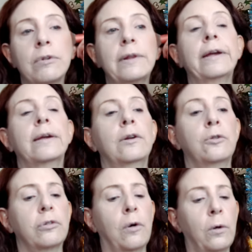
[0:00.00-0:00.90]
really
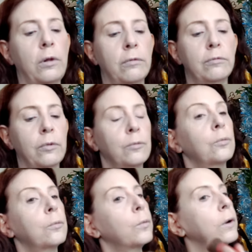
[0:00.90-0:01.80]
control
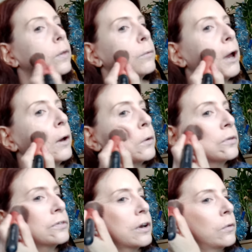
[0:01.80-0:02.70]
where the
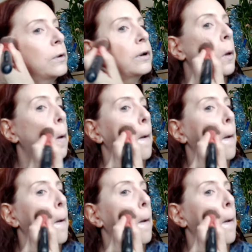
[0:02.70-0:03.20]
powder's going.